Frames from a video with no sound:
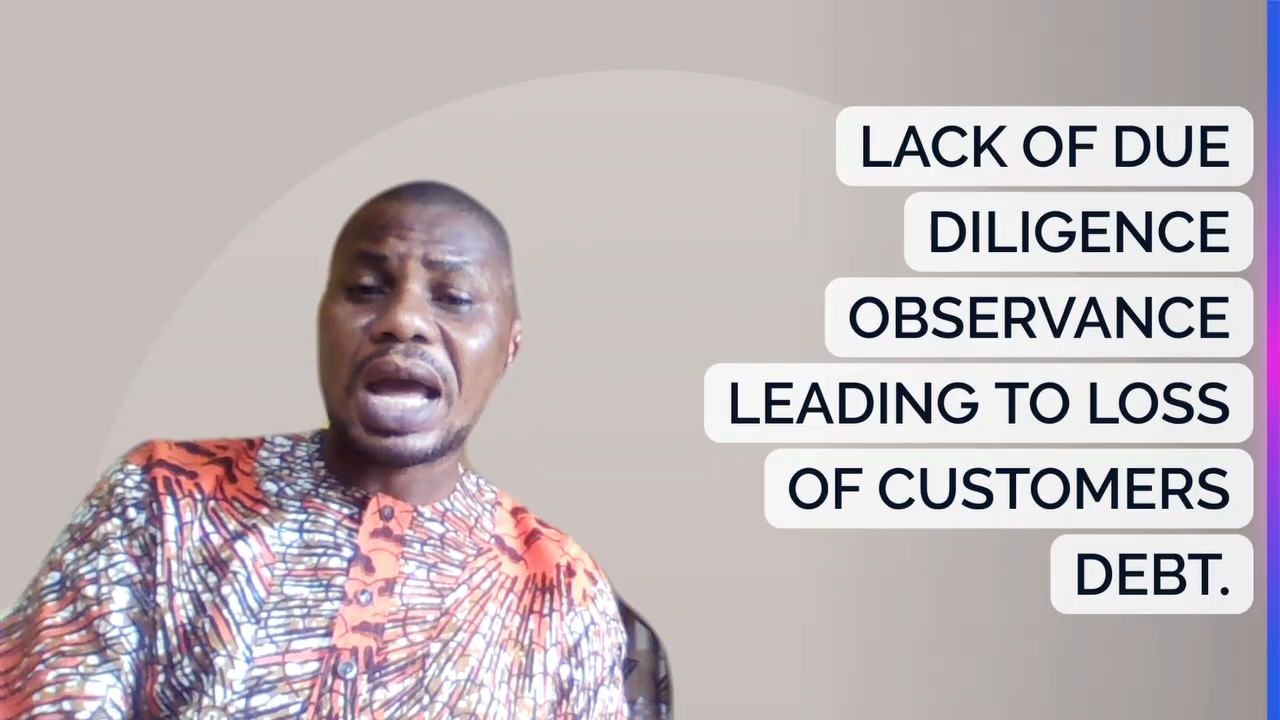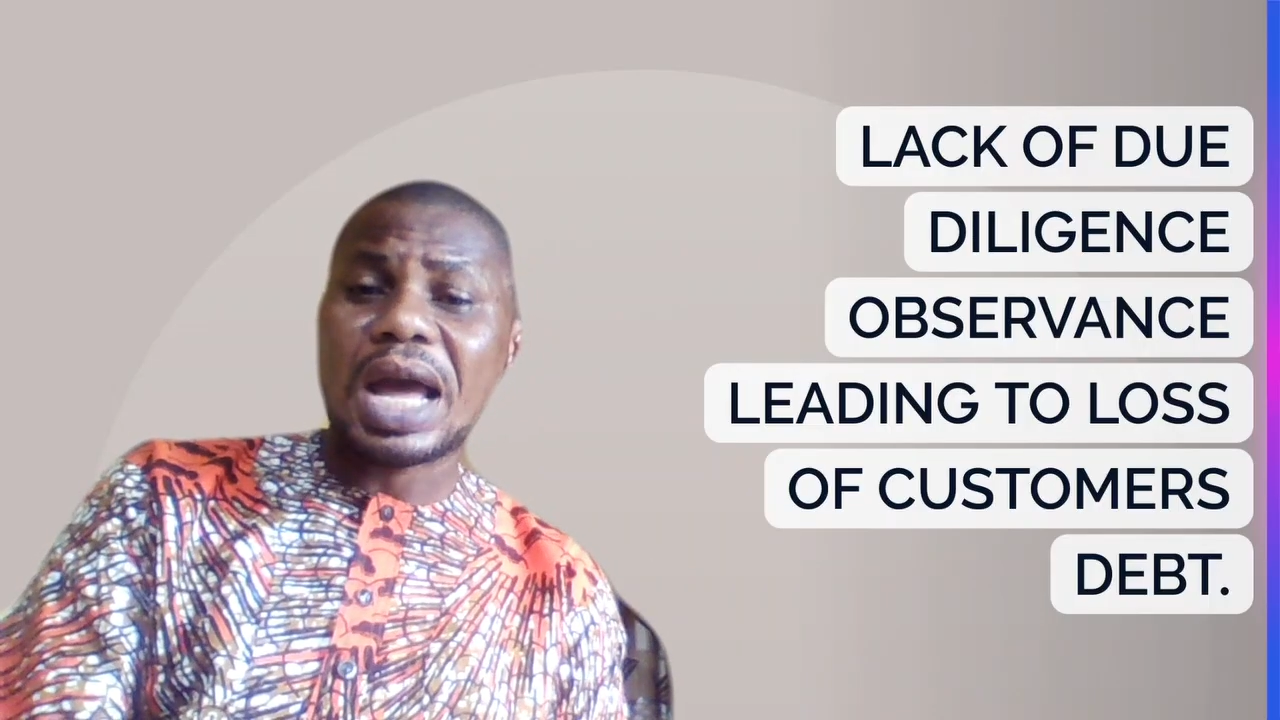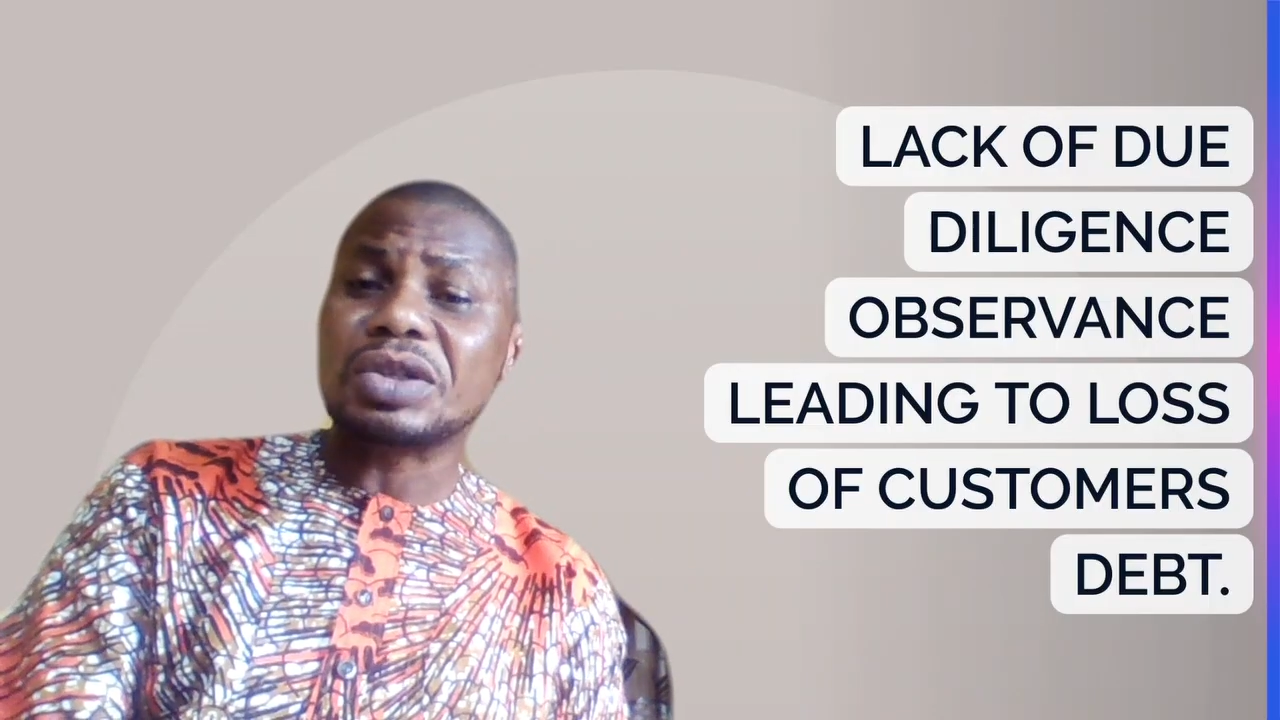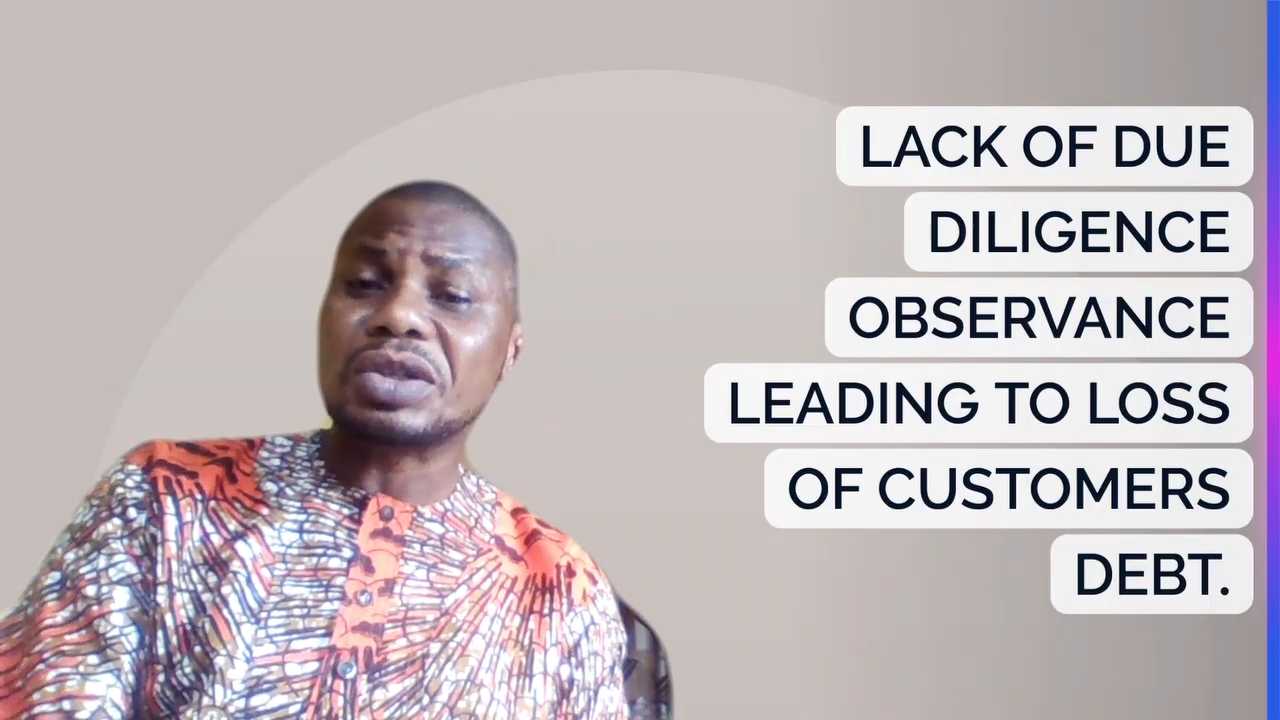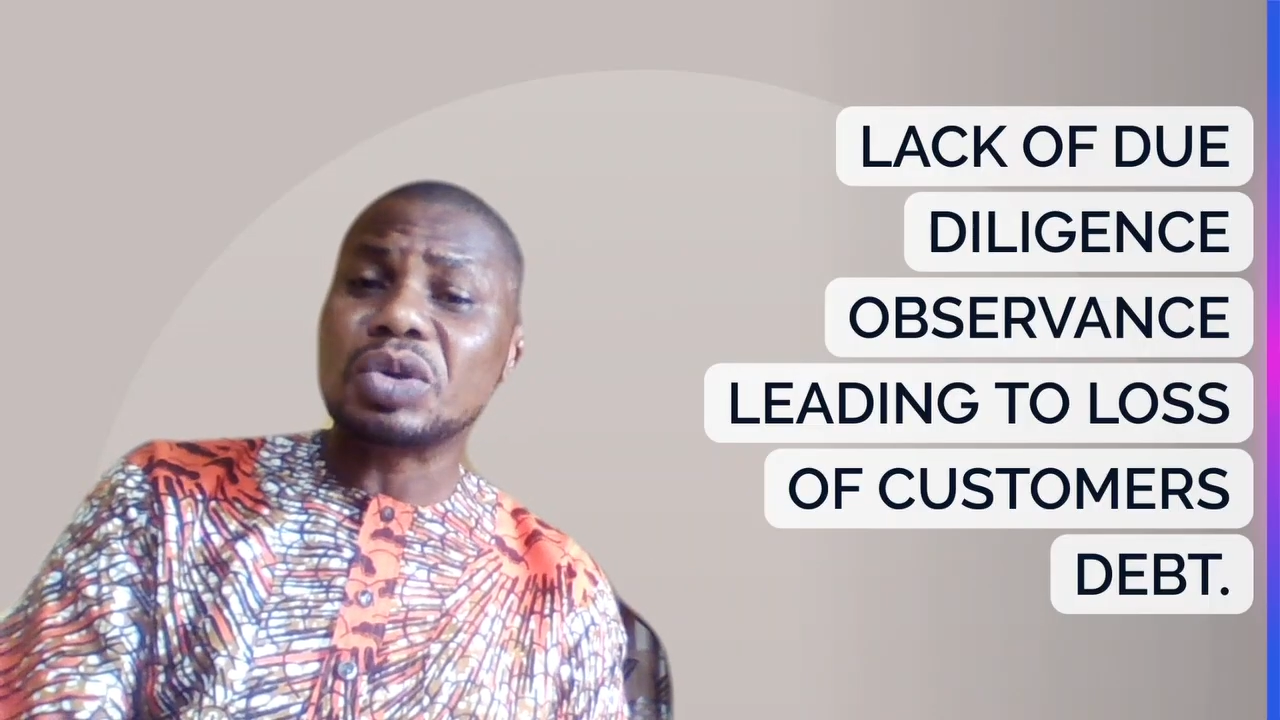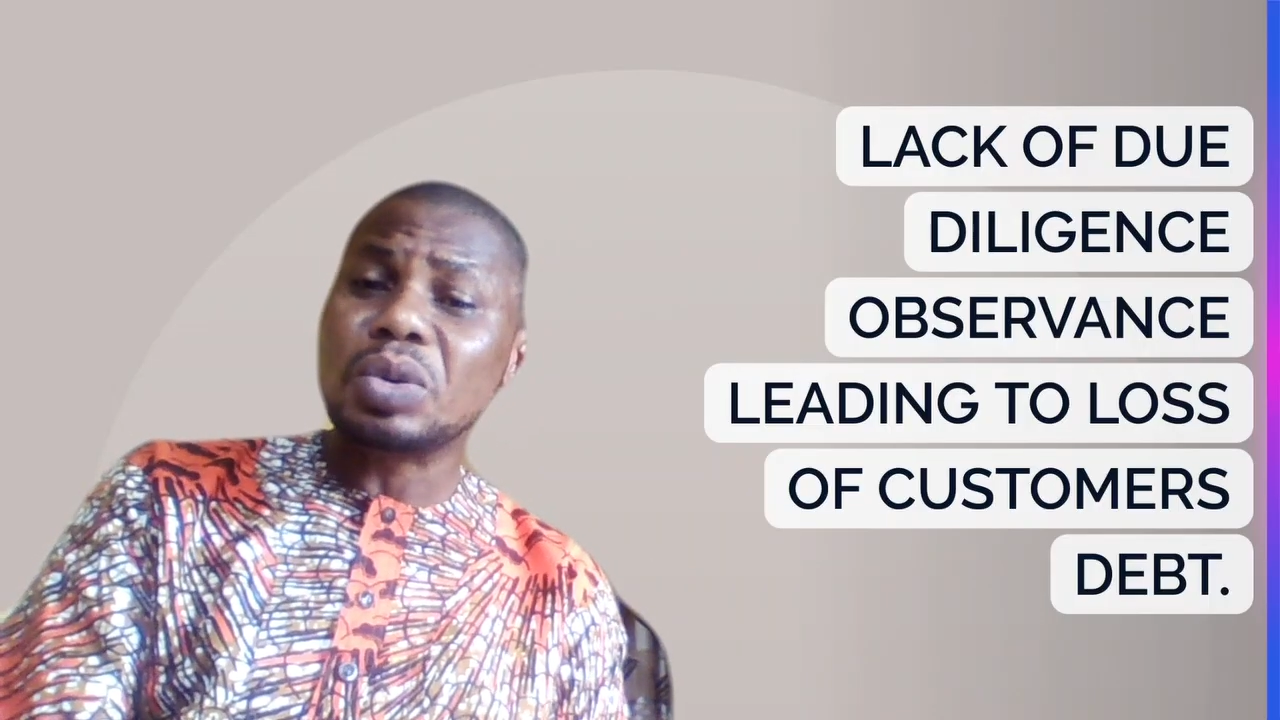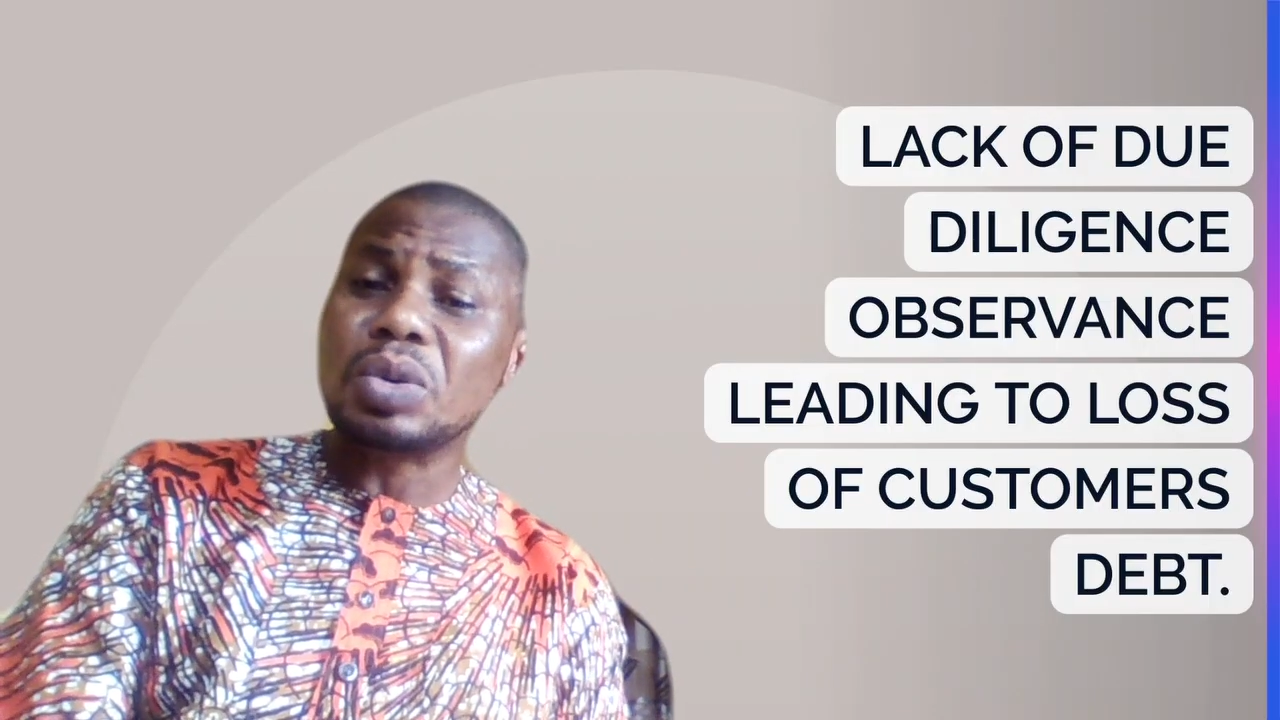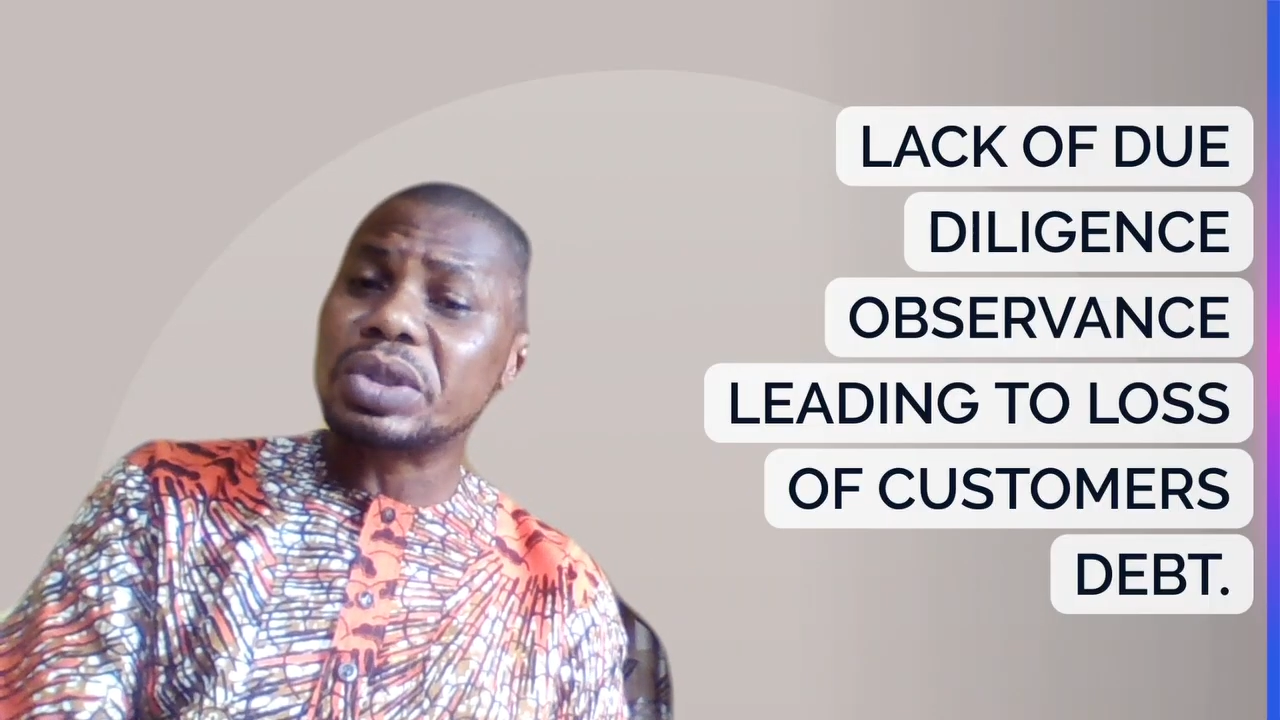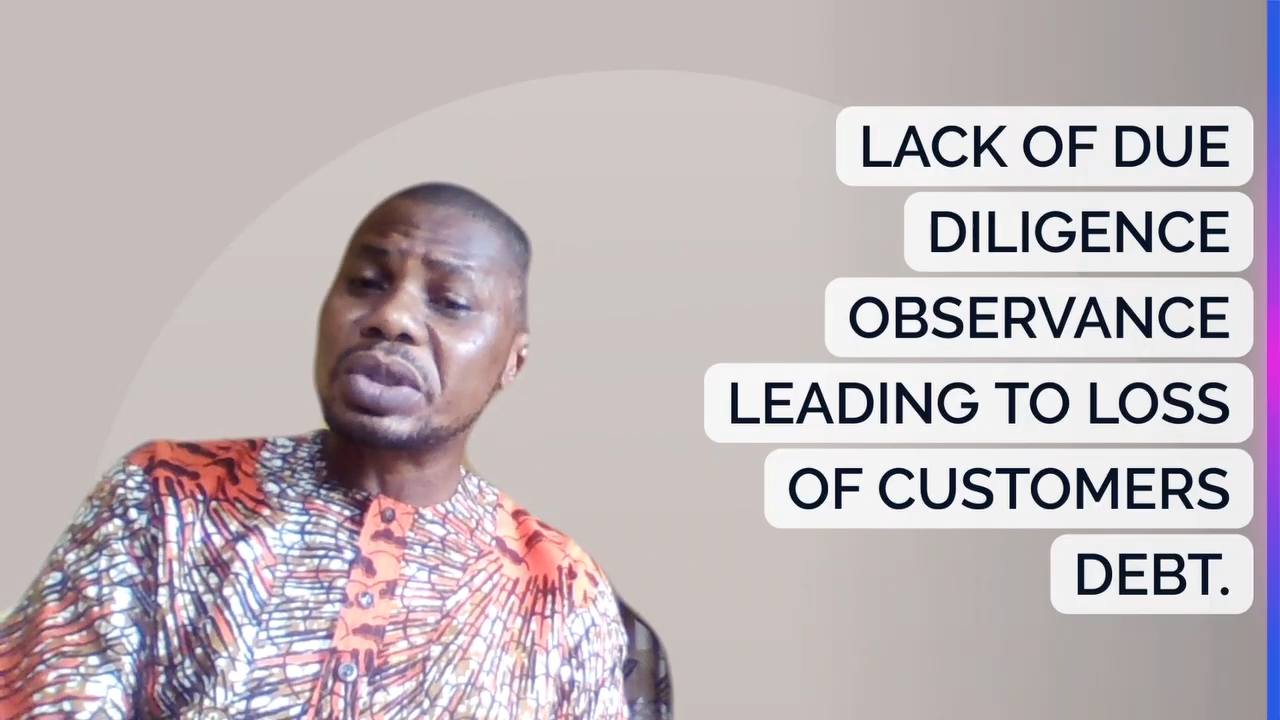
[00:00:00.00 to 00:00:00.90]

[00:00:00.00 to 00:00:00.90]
and you lose